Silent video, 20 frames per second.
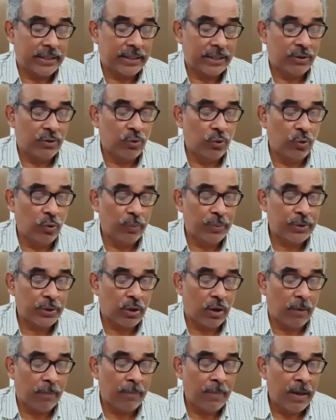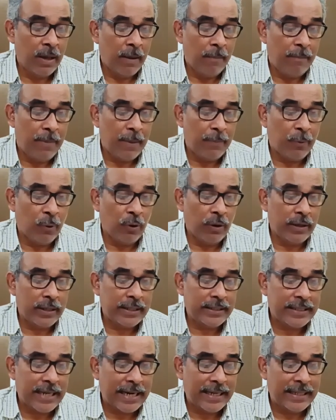and groups of people
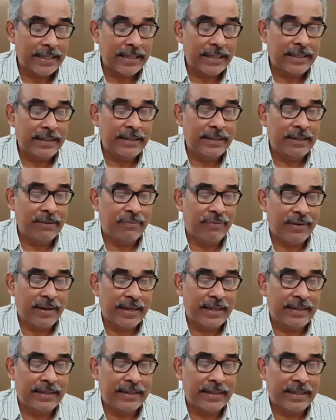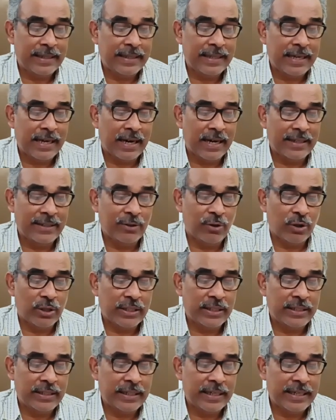residing in different areas or
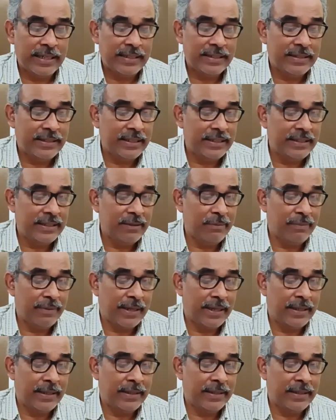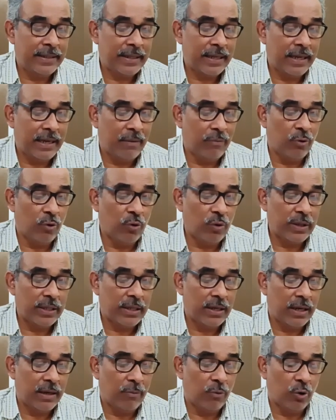engaged in different
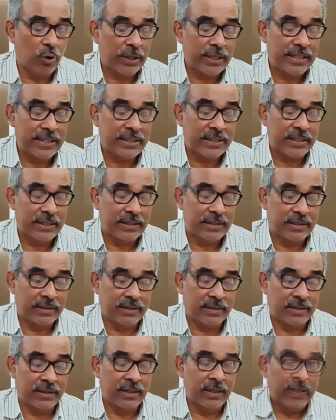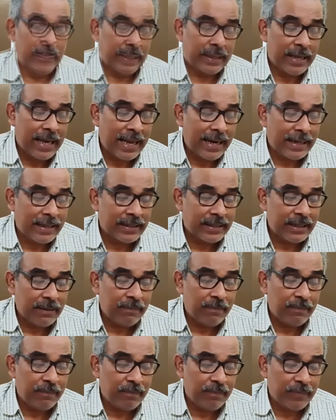avocations. The
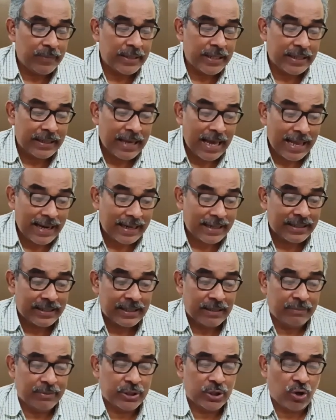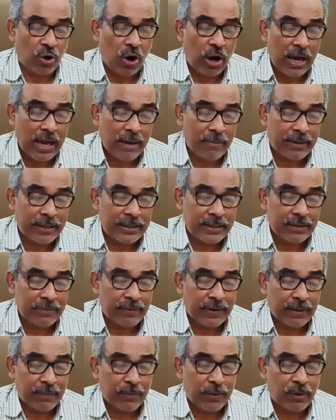directives, however,
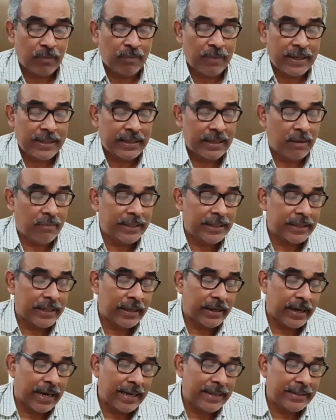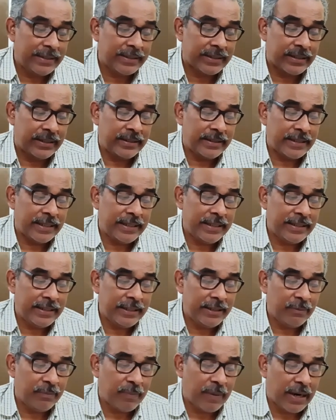differ from fundamental rights contained
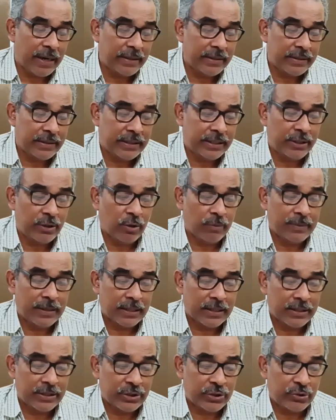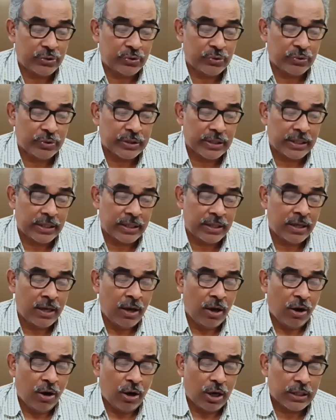in Part 3 of the Constitution
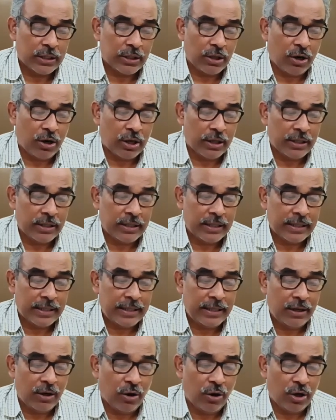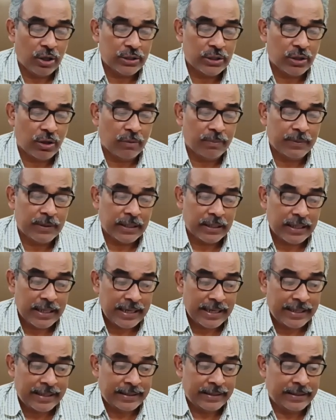or the ordinary laws of the
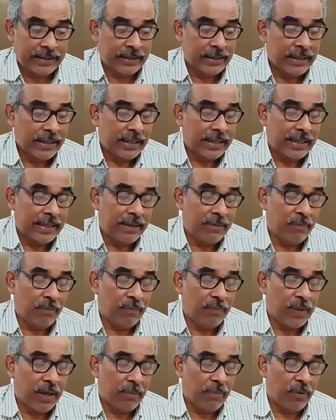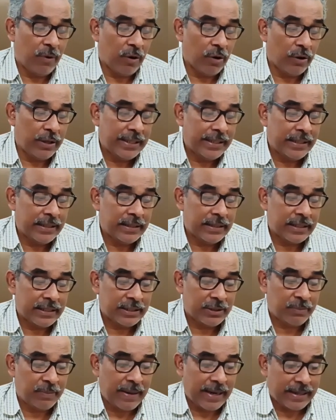land in the following
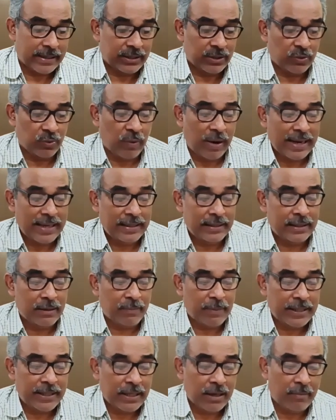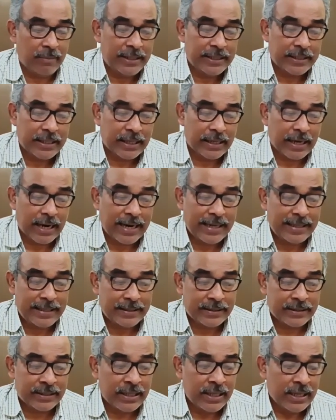respects. While the fundamental
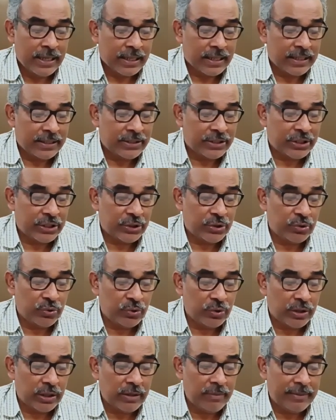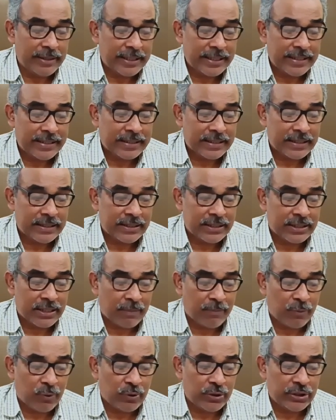rights constitute limitations
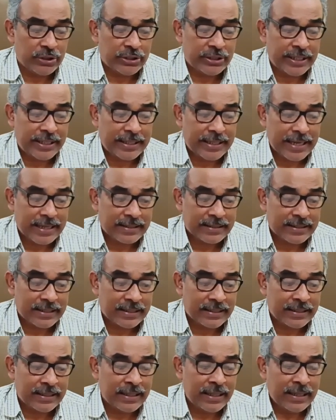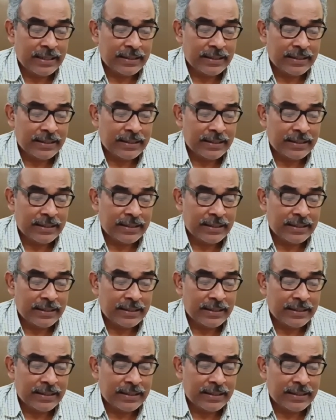upon state action,